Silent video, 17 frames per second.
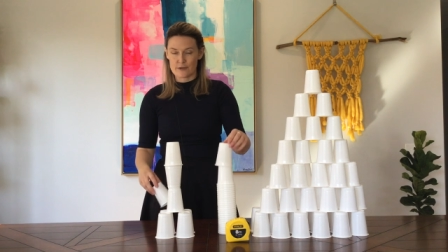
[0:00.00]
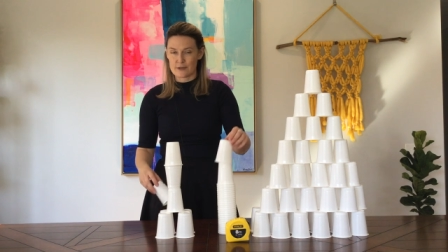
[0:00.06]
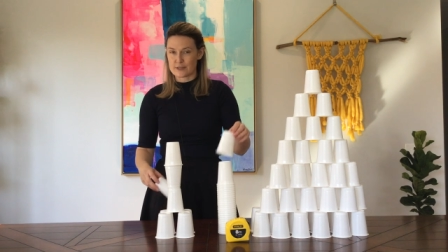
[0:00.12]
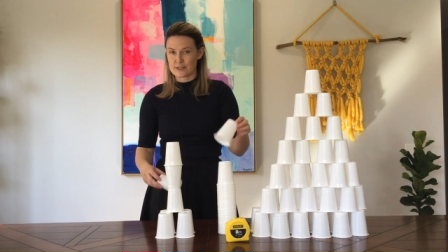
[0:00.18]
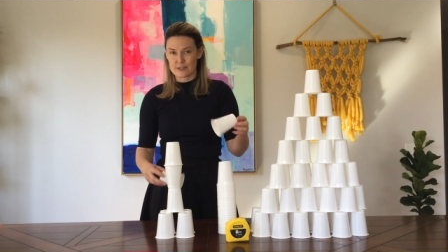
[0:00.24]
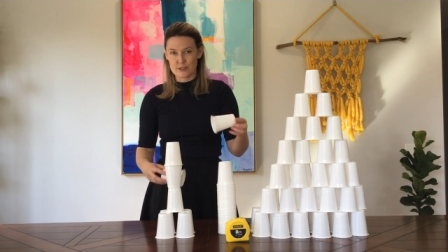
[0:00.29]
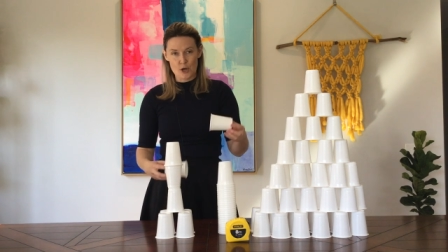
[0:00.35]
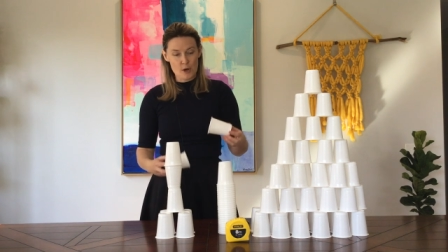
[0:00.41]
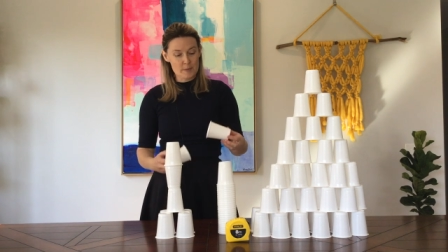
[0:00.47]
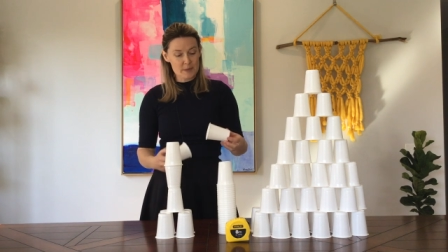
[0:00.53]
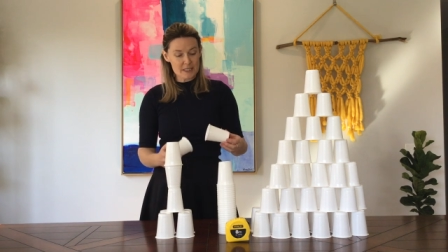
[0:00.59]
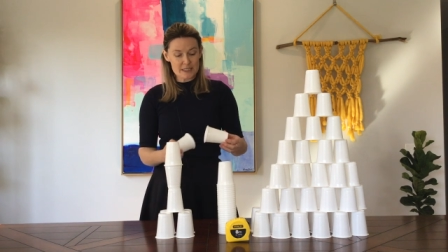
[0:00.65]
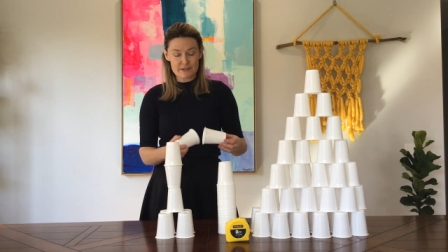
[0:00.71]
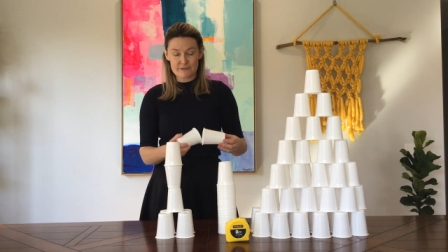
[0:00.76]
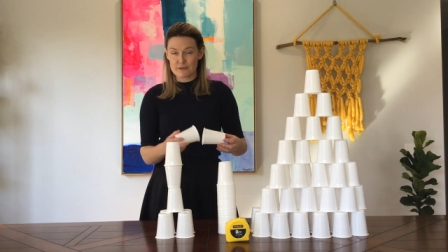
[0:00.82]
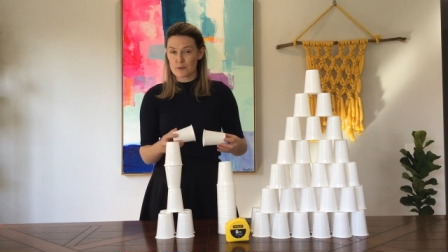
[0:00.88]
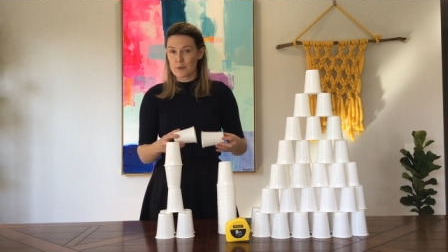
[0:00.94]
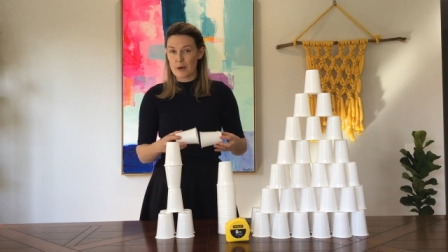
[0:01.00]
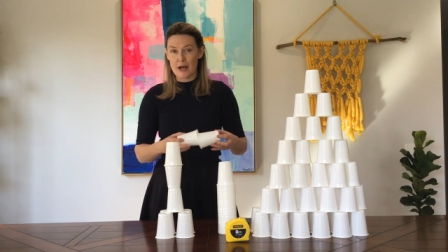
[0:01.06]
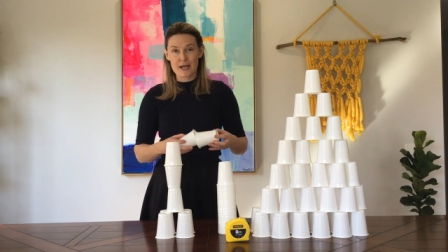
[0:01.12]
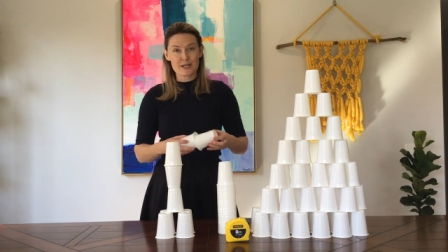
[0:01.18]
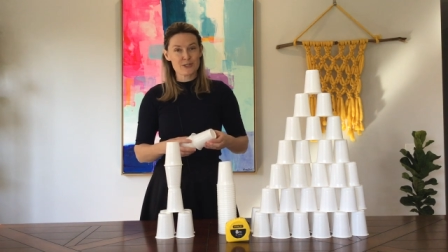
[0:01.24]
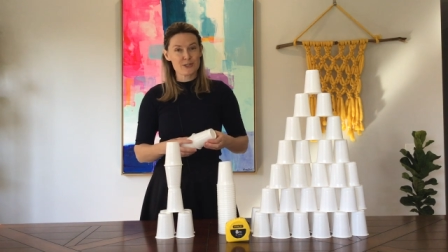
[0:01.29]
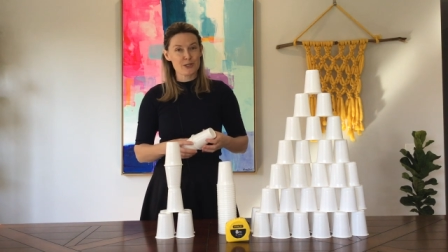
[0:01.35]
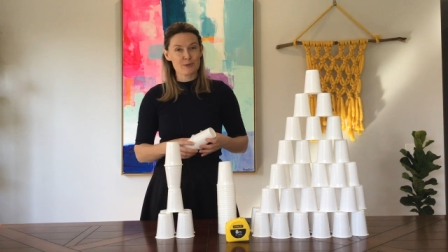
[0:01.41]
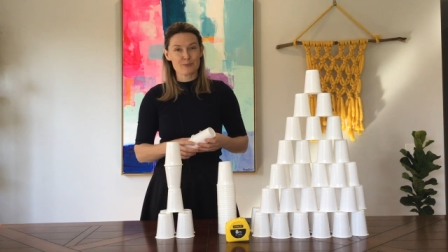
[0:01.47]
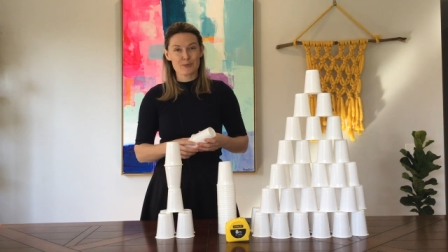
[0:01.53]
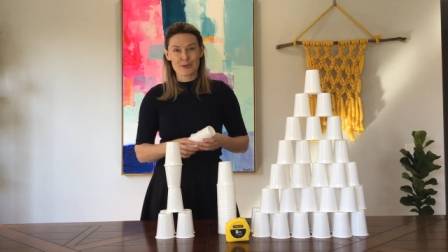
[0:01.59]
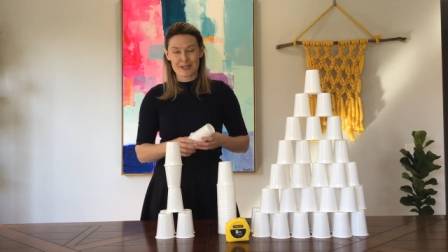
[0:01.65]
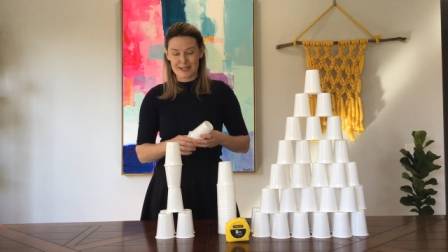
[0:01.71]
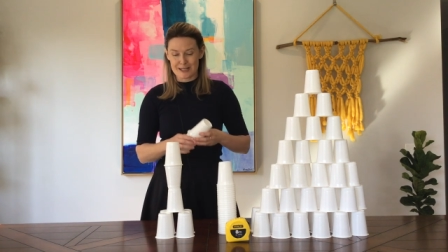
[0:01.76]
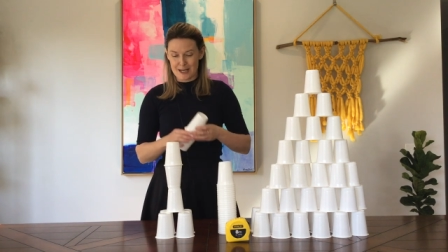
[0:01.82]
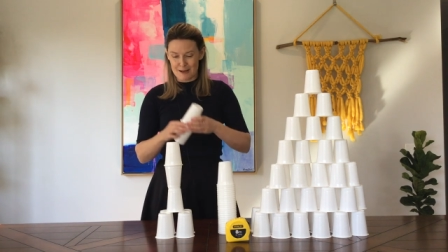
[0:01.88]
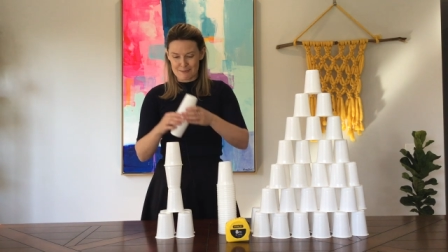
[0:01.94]
There's so many different ways you can
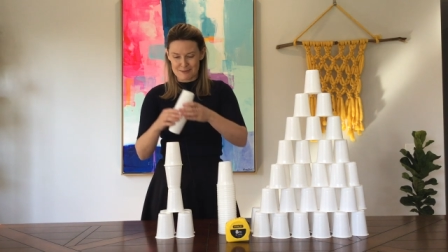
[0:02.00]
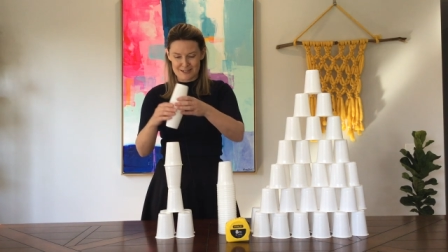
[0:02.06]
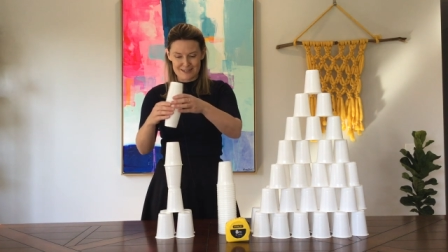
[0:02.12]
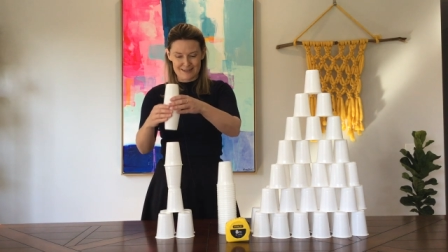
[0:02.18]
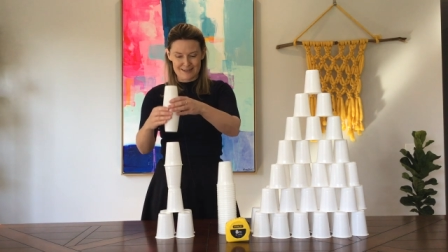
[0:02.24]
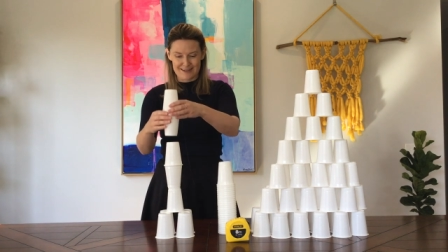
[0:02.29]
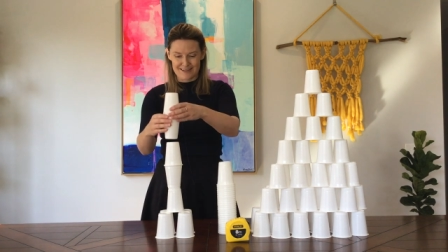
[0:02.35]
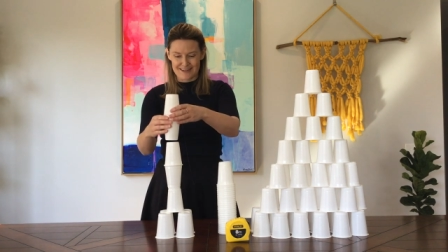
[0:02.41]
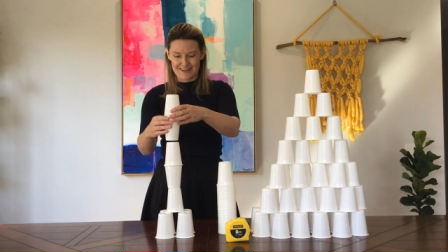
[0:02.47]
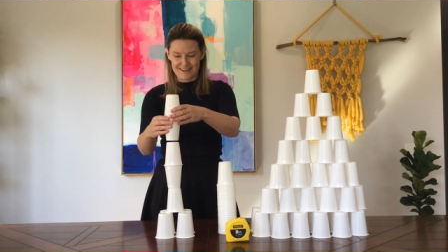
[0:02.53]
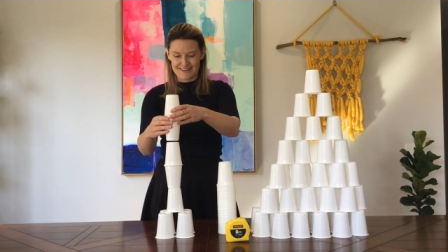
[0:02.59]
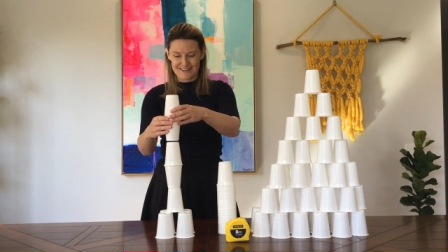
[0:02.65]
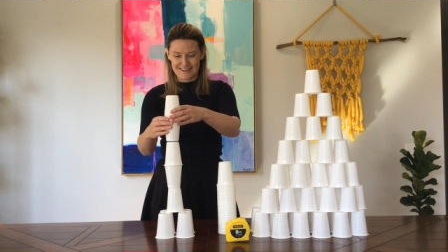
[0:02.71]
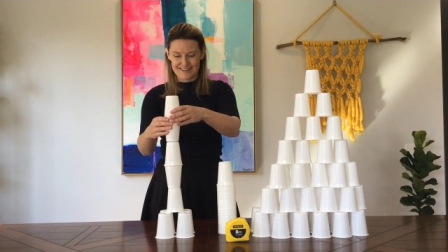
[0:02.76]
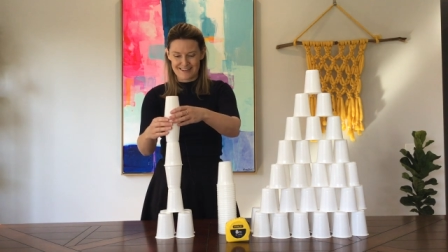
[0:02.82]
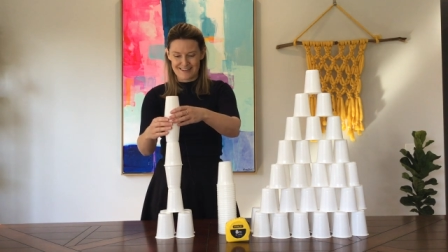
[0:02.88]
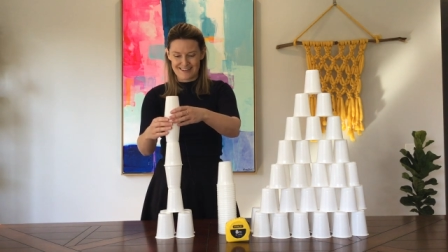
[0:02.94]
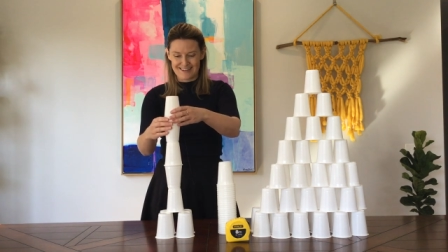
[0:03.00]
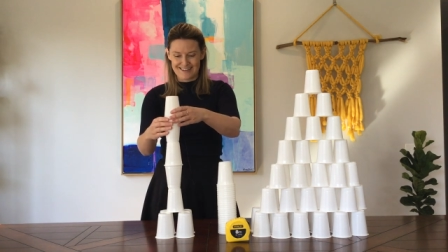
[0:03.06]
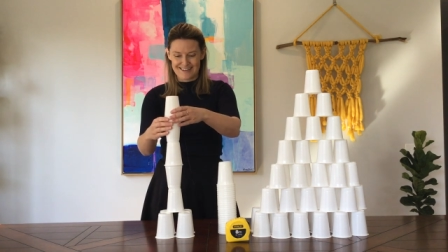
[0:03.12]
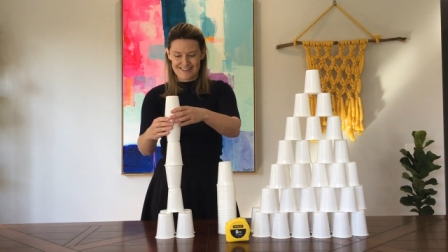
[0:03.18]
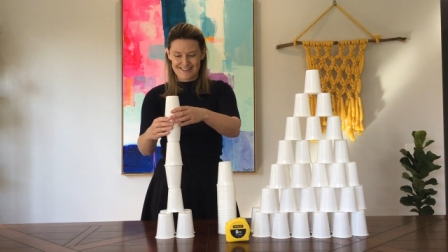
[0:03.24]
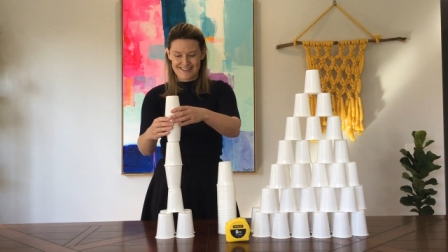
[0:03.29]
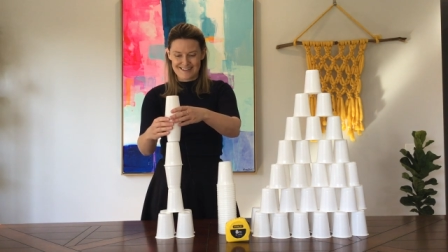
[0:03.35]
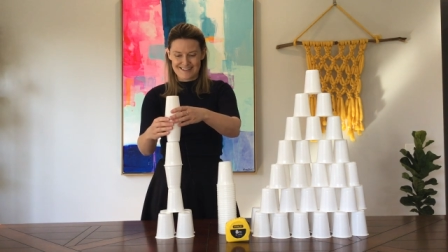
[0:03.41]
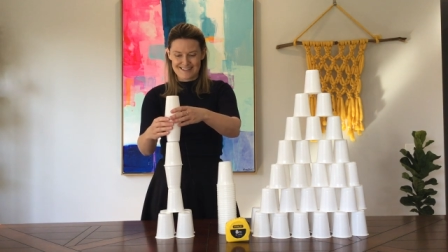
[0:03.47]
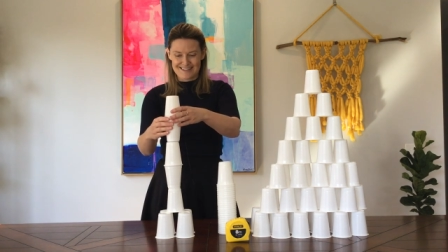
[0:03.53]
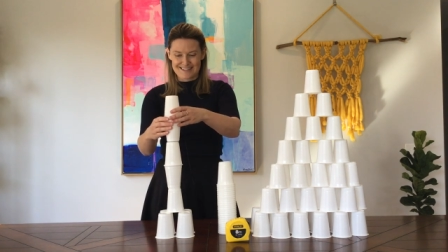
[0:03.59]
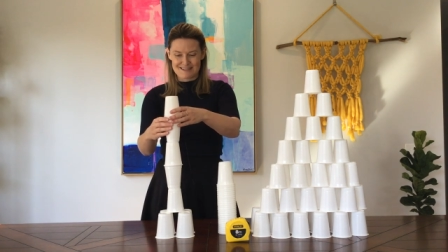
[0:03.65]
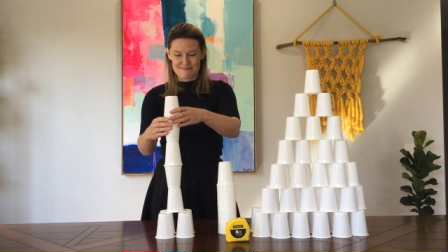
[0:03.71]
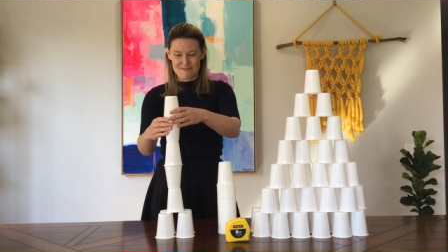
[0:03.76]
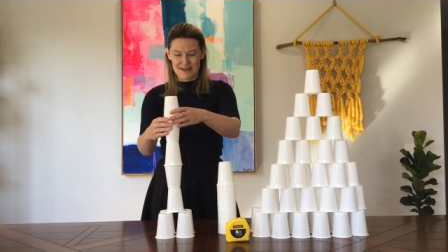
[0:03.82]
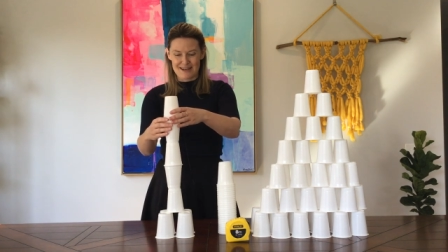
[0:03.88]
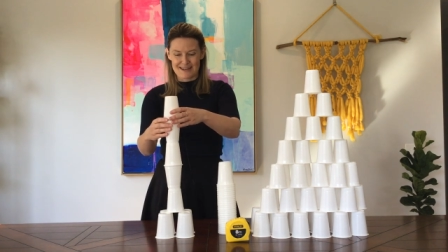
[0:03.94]
put your cups together
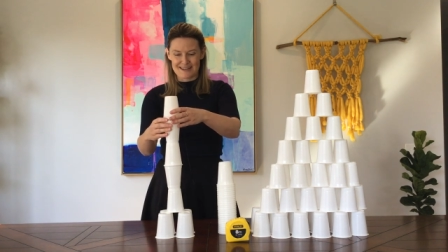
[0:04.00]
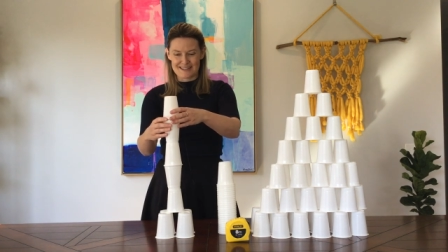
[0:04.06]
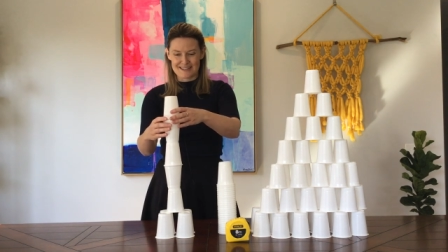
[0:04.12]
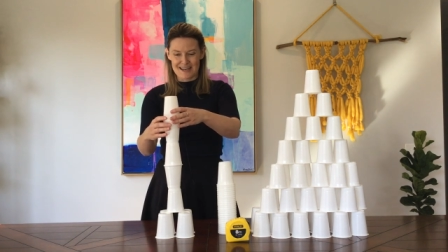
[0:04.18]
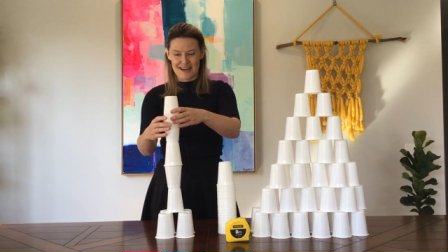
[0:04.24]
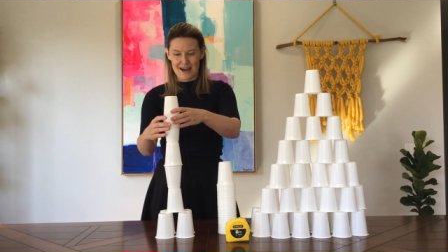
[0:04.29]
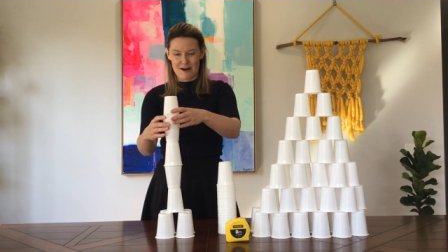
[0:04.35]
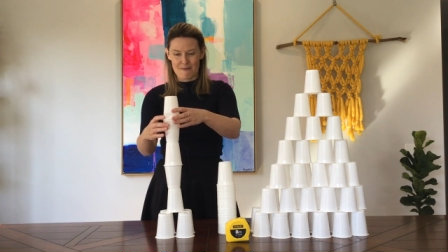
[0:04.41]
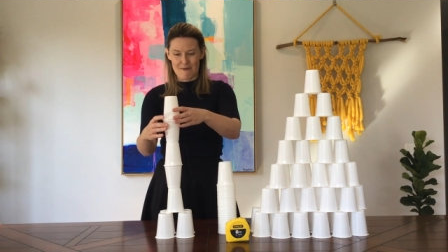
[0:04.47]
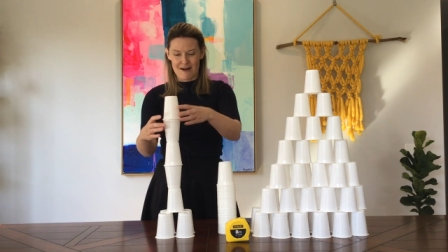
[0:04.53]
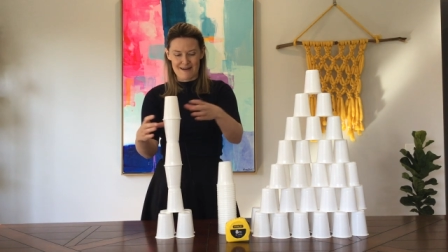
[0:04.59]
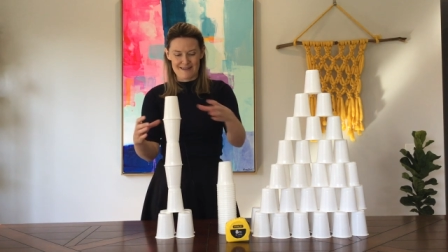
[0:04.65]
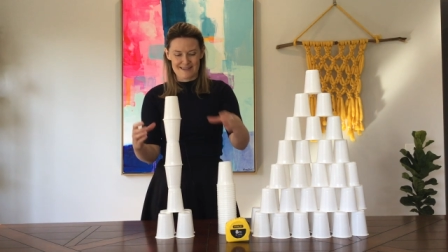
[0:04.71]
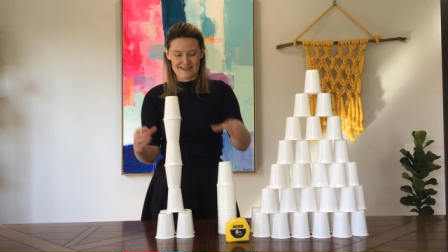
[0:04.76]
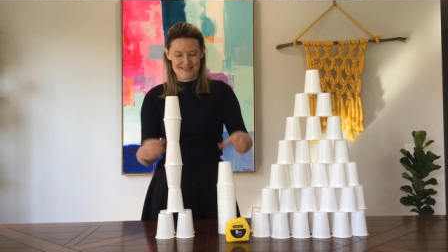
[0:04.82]
to make a tower.